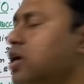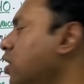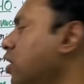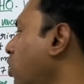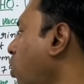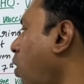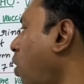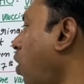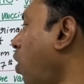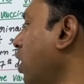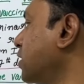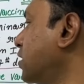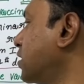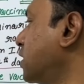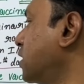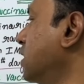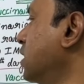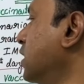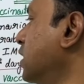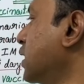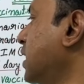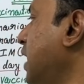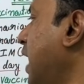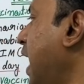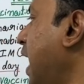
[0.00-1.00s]
dogs,
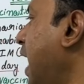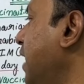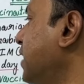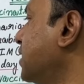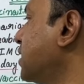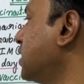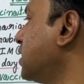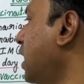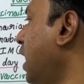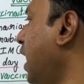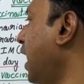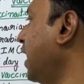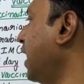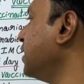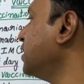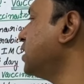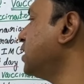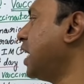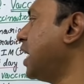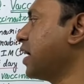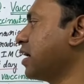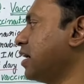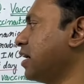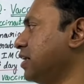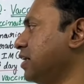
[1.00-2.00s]
cats and
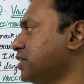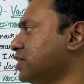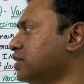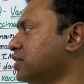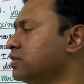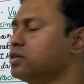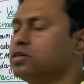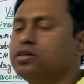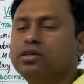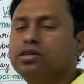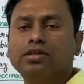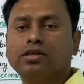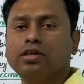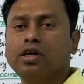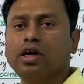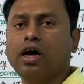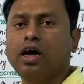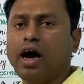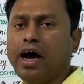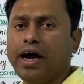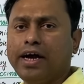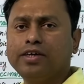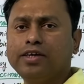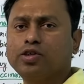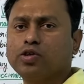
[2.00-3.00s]
jackals
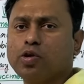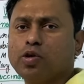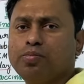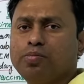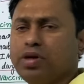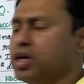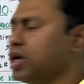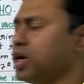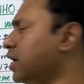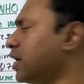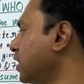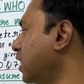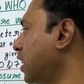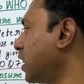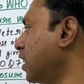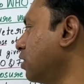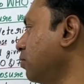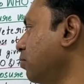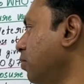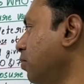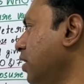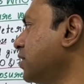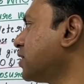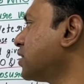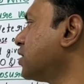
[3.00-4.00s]
and so many other
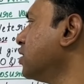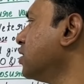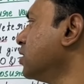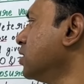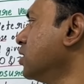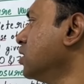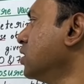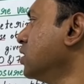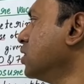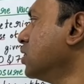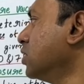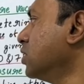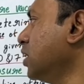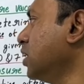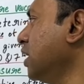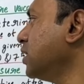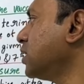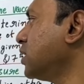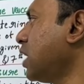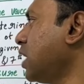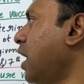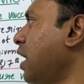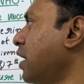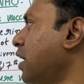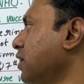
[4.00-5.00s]
animals. These
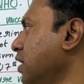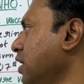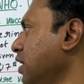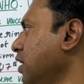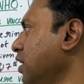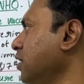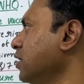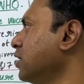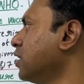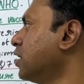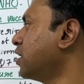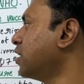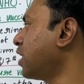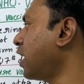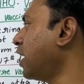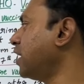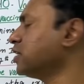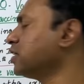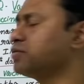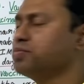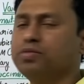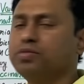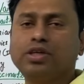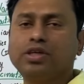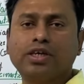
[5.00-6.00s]
are the
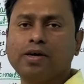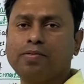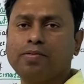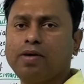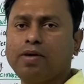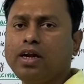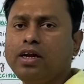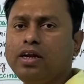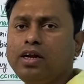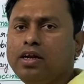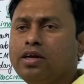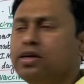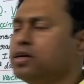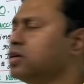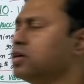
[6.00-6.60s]
transmittable